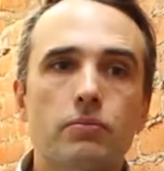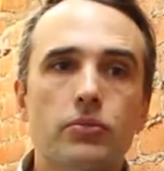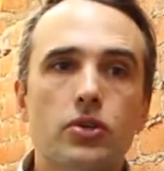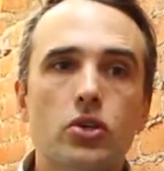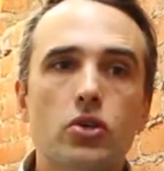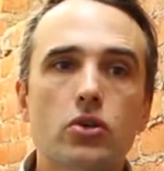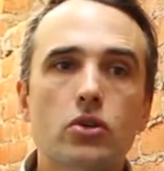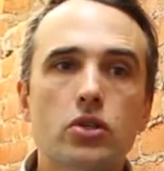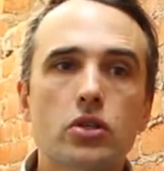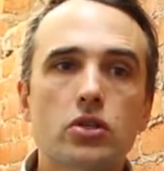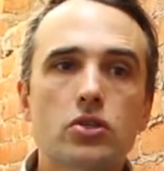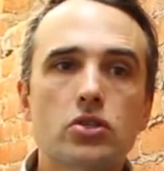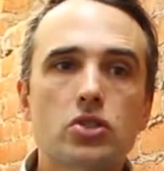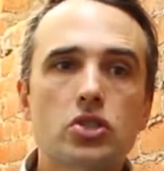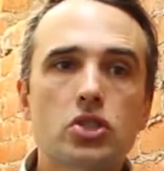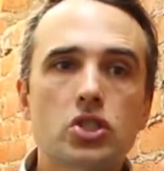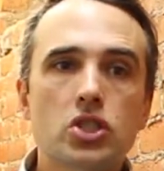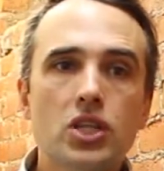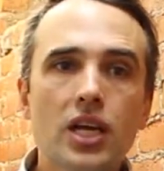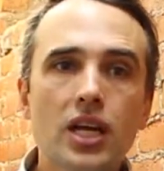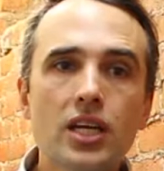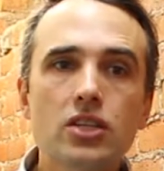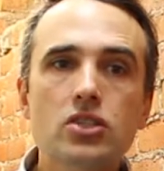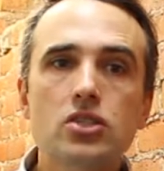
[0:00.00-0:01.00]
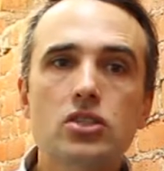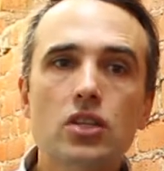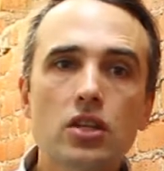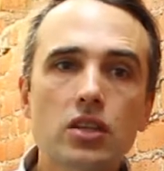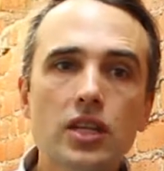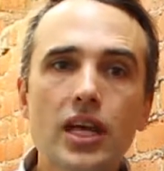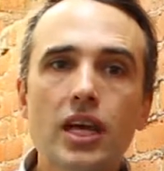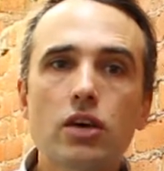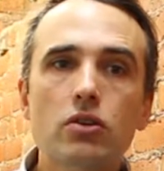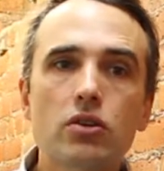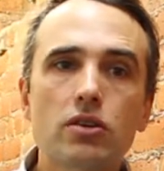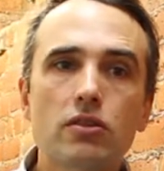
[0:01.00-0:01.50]
You could change the
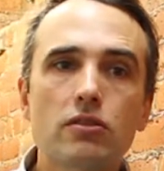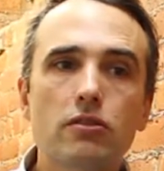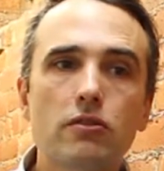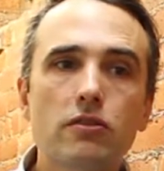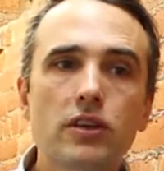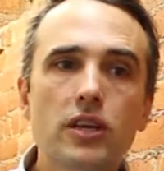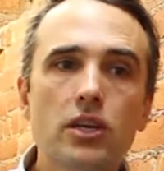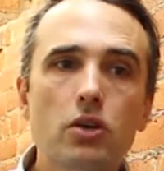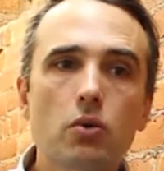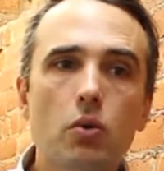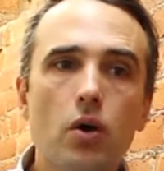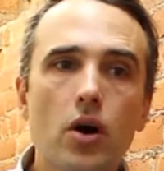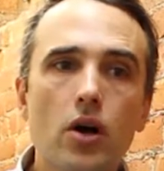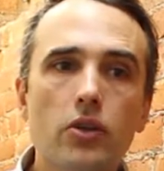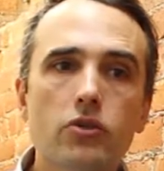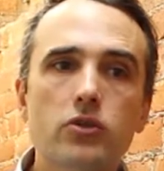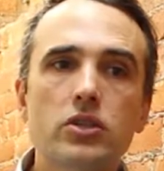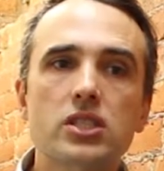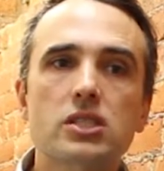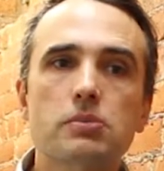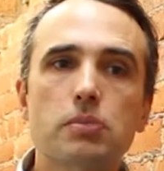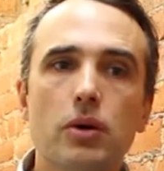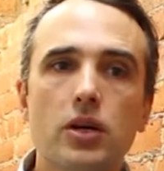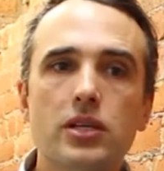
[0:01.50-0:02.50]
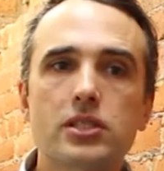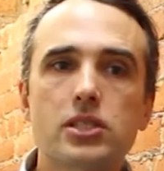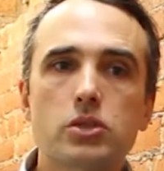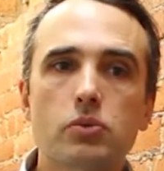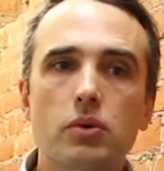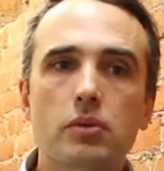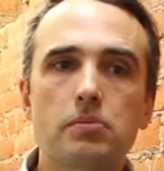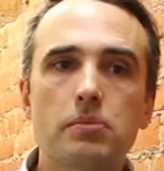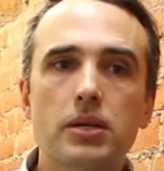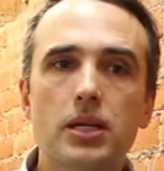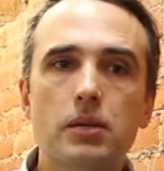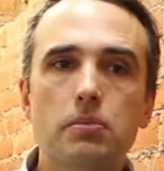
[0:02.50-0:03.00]
layout of the video wall in response to
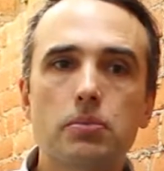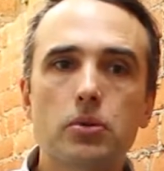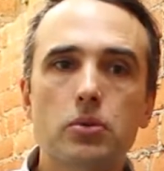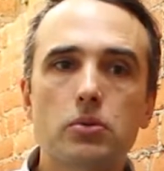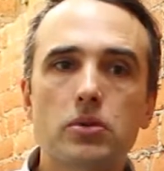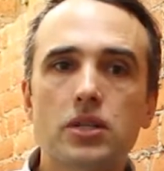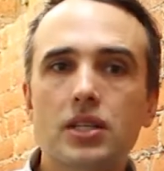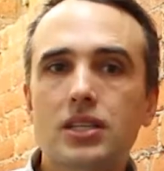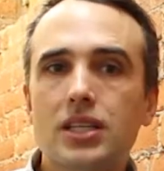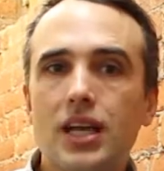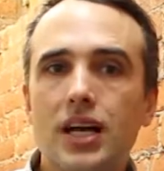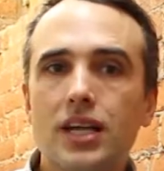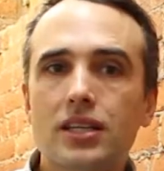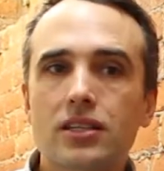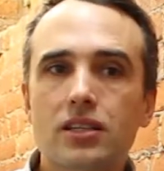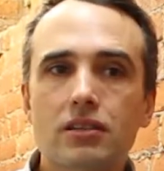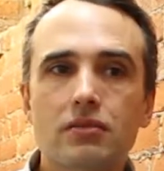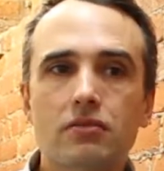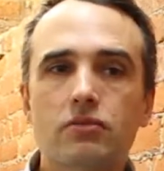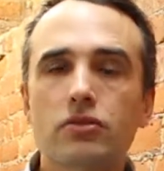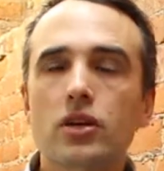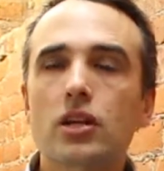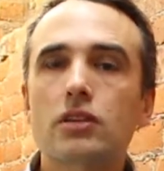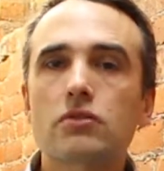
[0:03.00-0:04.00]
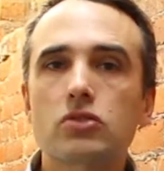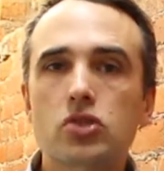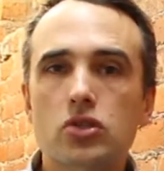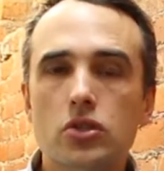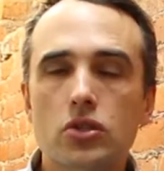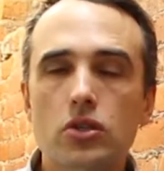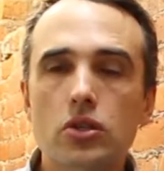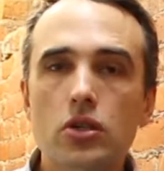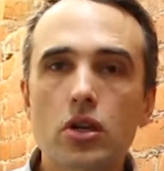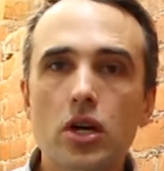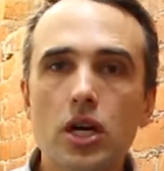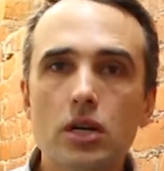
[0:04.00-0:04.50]
when people were detected in front of
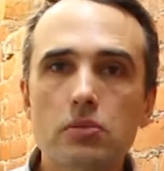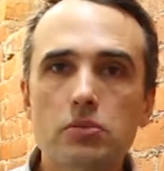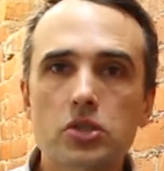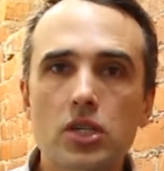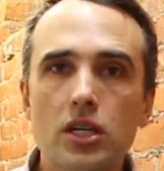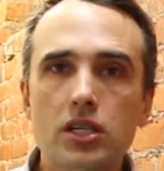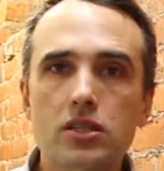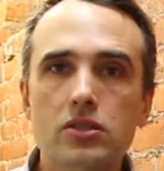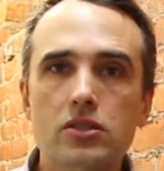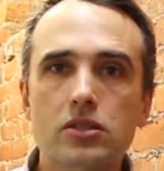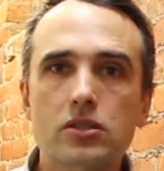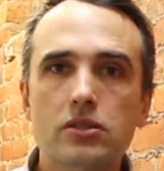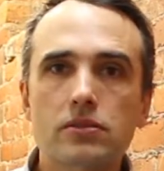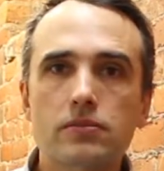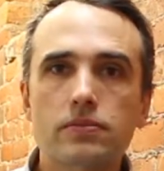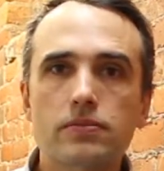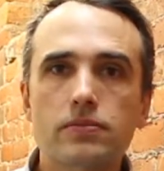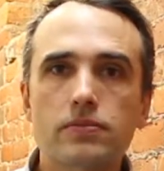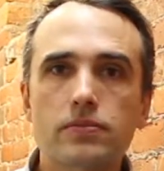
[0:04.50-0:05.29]
certain objects.